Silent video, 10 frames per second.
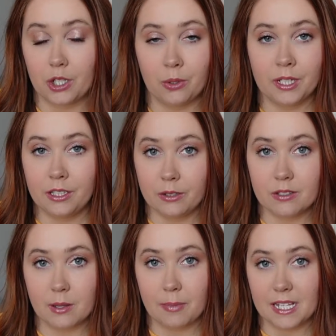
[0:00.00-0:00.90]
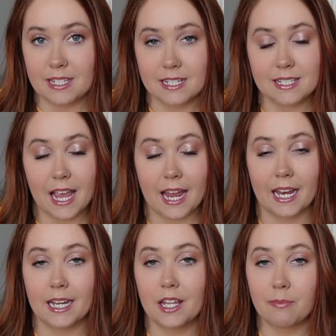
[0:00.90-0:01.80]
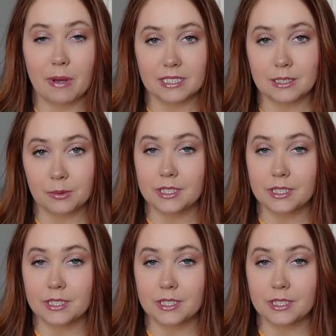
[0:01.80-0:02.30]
you can use the buses and buses